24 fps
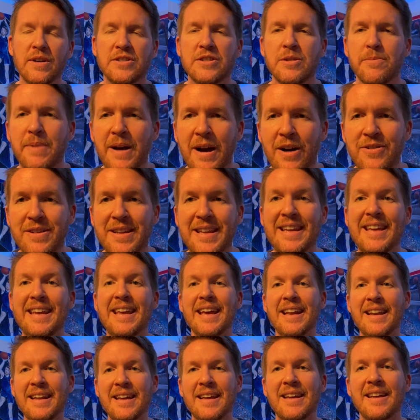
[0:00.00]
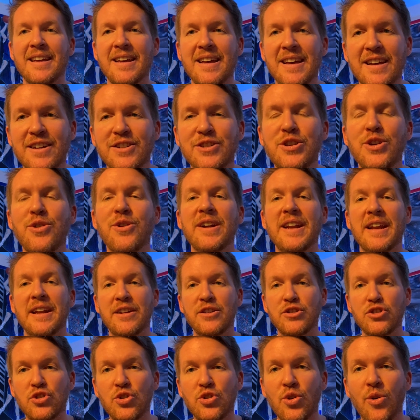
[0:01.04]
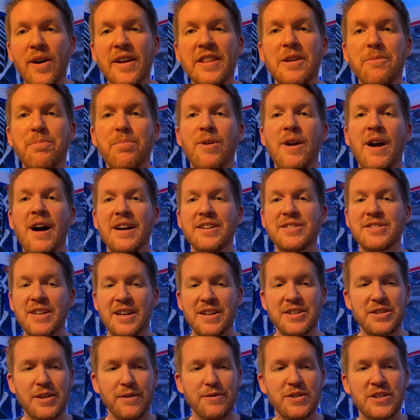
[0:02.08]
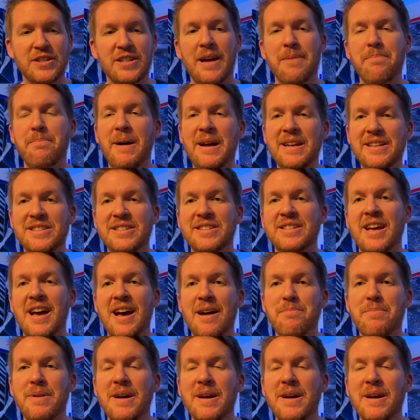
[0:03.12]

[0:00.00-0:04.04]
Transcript: It's about getting to it and enjoying the process of step by step